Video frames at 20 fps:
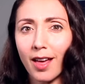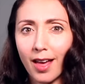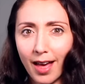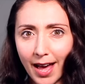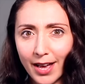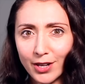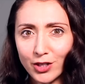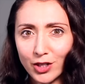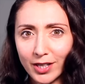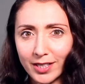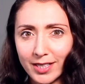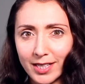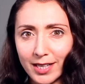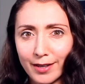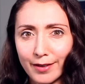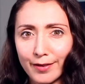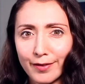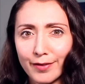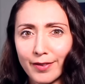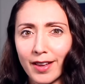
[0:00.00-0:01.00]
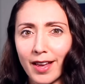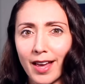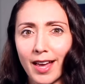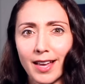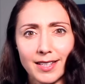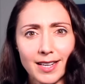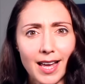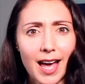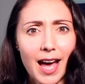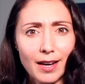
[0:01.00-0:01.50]
adjective
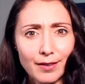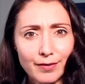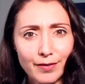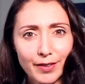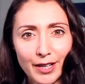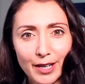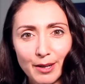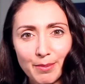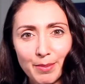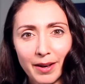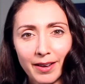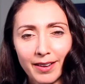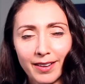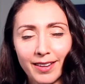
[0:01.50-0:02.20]
and adverb.